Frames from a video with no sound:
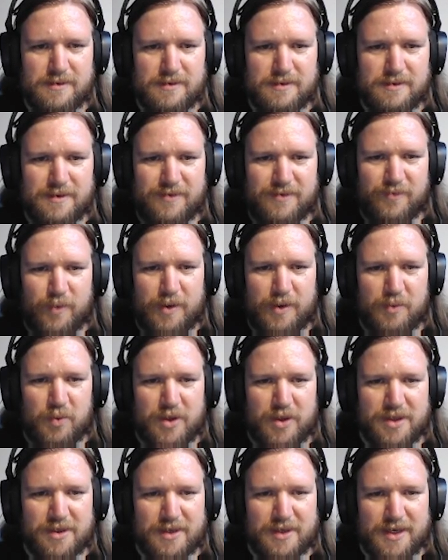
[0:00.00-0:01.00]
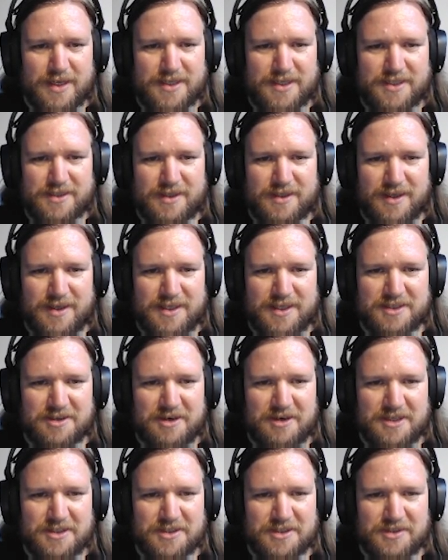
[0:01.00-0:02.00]
If we win this, then these
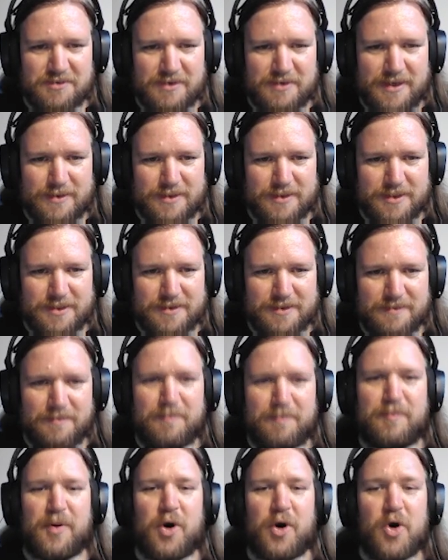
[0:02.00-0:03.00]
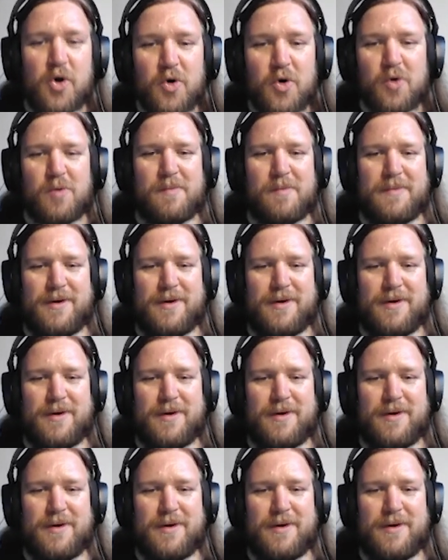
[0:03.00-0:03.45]
guys are surrounded. Boom!